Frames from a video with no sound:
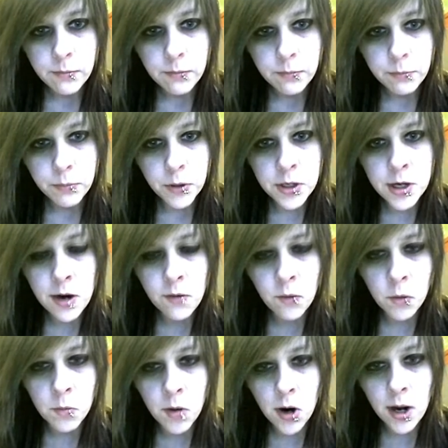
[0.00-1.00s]
But never
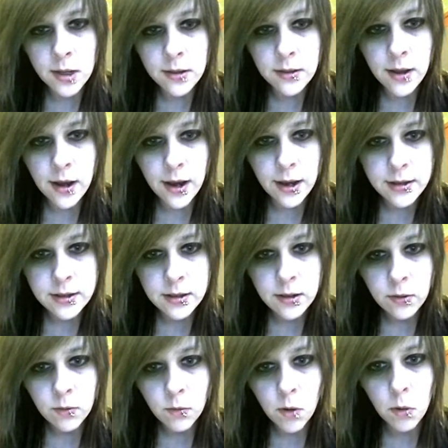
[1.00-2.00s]
mind that.
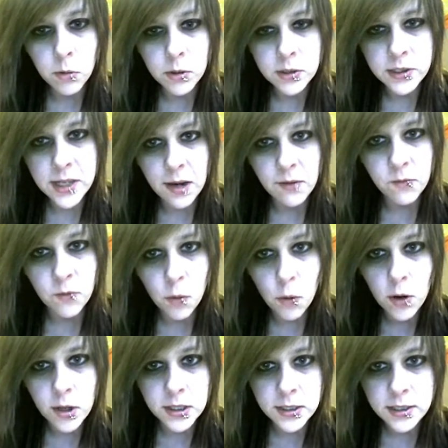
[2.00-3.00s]
What was that
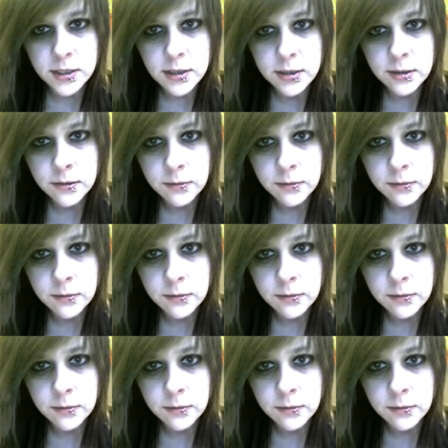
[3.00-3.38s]
voice?